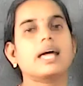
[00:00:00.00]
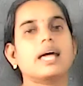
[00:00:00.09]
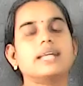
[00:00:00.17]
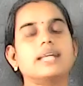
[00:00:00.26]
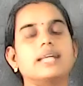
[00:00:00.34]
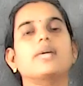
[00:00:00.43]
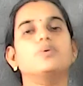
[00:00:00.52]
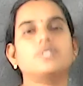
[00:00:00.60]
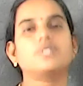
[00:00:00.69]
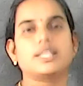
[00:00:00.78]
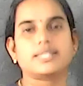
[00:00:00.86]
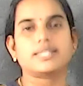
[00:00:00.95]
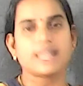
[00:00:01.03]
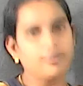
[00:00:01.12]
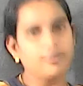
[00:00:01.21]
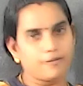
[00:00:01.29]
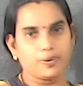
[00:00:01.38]
is used as
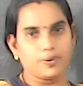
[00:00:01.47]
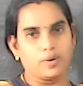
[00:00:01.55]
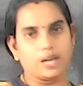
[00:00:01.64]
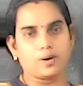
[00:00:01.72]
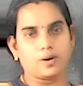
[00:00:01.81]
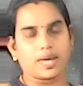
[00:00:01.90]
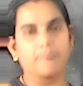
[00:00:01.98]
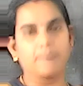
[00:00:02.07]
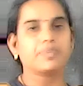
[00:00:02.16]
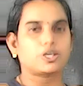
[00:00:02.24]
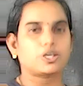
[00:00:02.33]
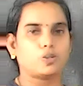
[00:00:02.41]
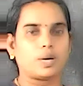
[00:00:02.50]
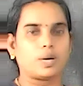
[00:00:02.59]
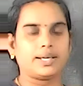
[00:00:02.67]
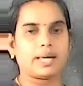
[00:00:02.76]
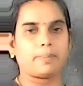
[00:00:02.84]
a fuel. Okay, so
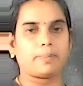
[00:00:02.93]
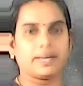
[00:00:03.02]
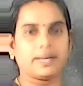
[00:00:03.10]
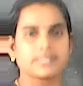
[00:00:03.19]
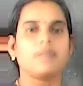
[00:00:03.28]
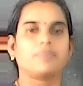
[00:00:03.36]
what happens